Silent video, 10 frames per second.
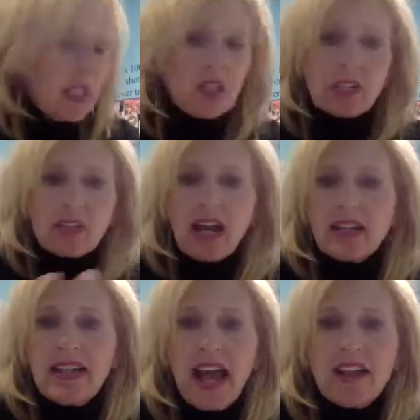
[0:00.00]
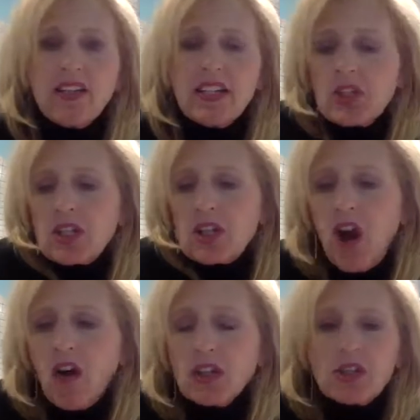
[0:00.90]
Just like Natalie, she's a
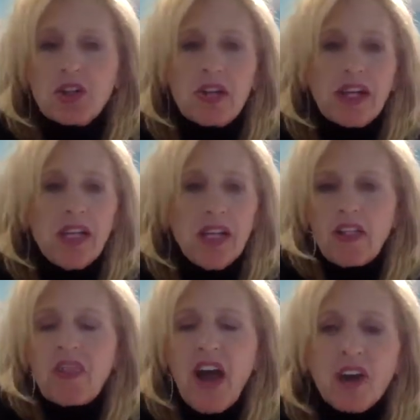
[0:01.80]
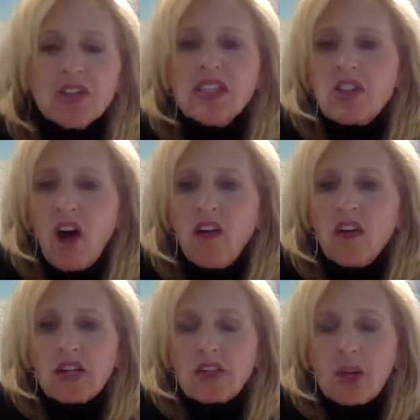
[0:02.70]
college student.
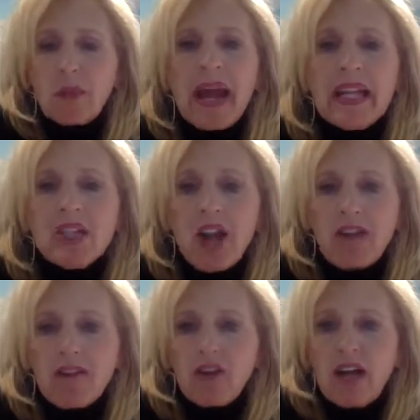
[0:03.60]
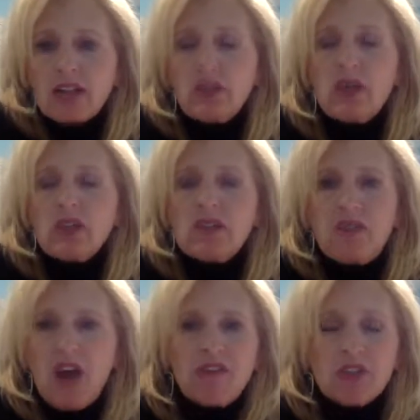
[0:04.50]
$1,000. Her paycheck for last week was
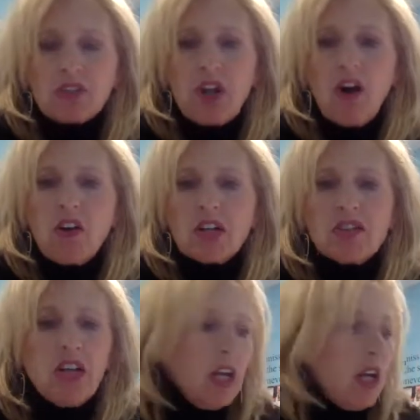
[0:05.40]
$500.